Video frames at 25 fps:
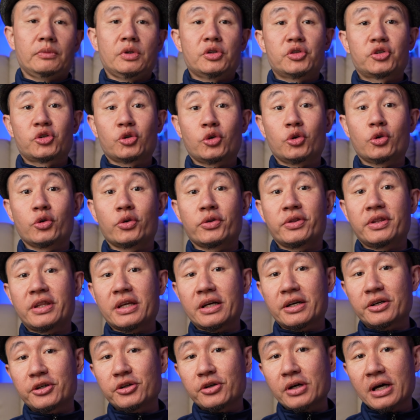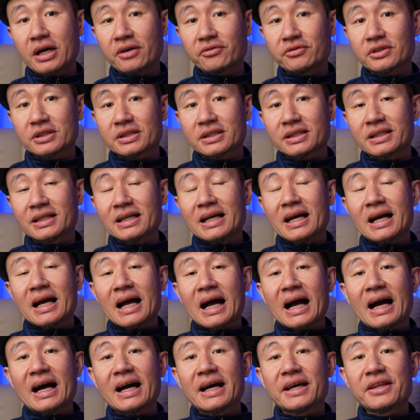So there you have it.
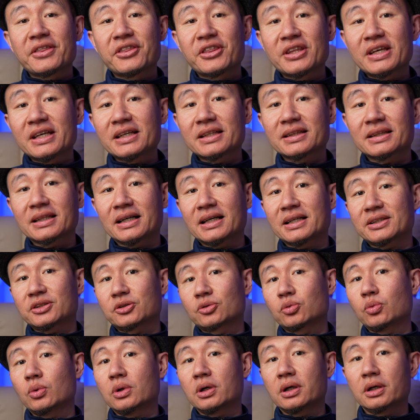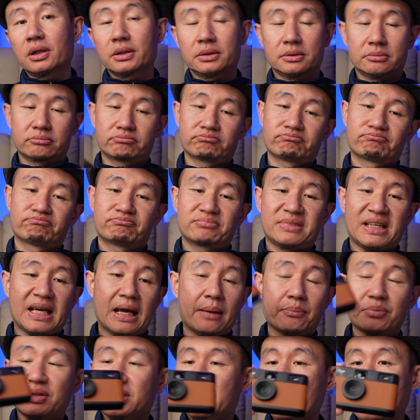I think that's what
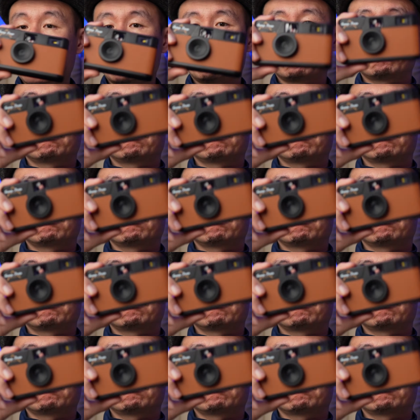CampSnap